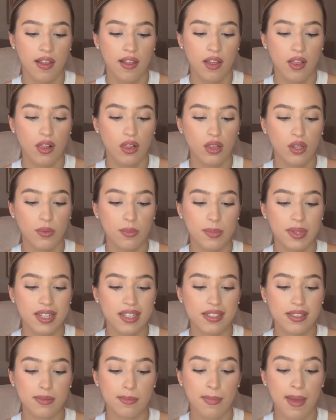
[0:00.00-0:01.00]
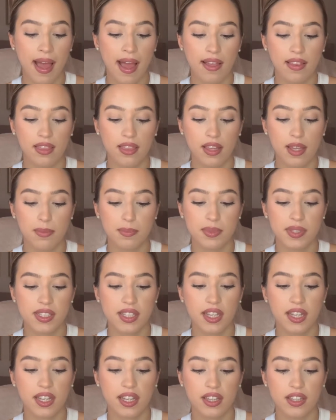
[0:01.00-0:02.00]
Luminous Matte
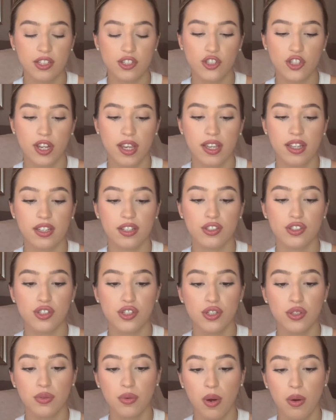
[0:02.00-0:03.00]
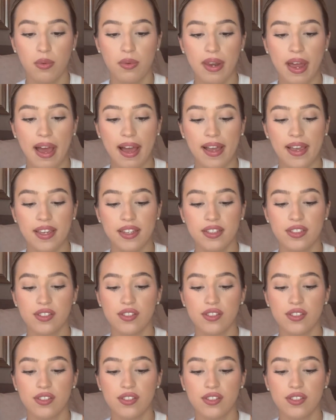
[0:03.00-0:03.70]
Lipstick in the shade 209.